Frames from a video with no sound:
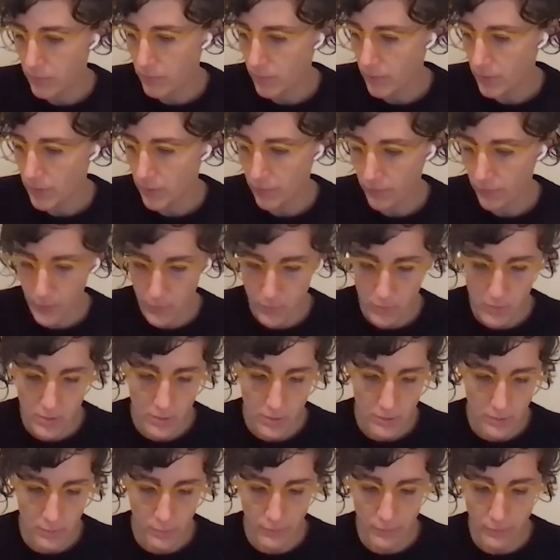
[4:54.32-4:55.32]
with a few
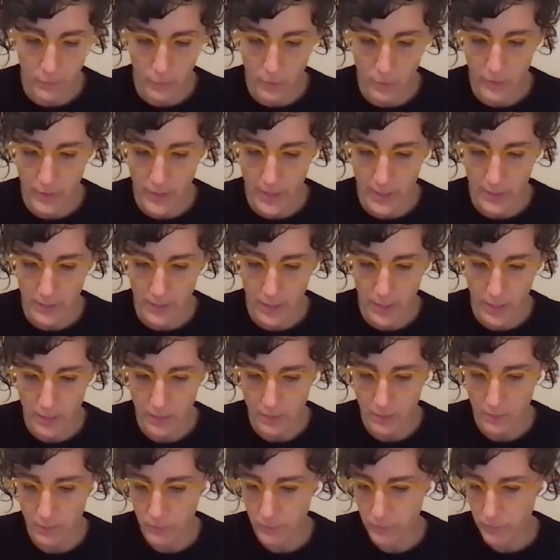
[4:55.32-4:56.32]
years before that
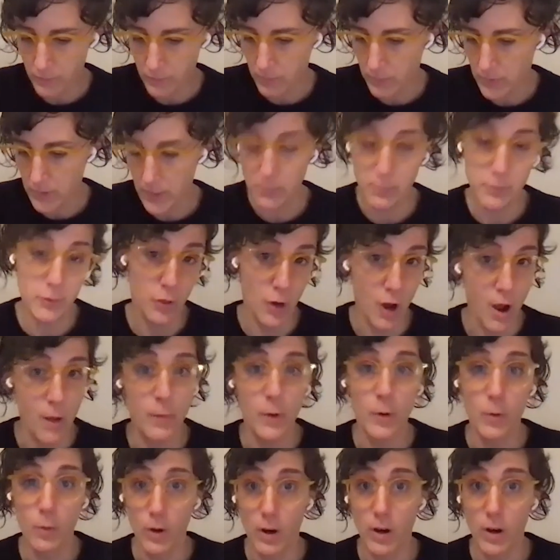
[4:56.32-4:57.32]
kind of deep
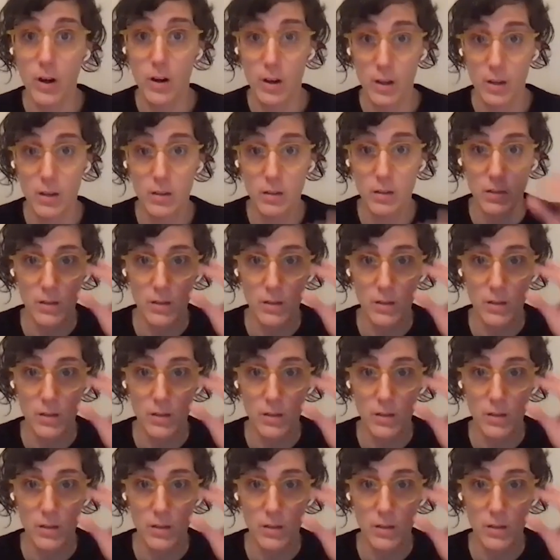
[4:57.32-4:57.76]
trauma work,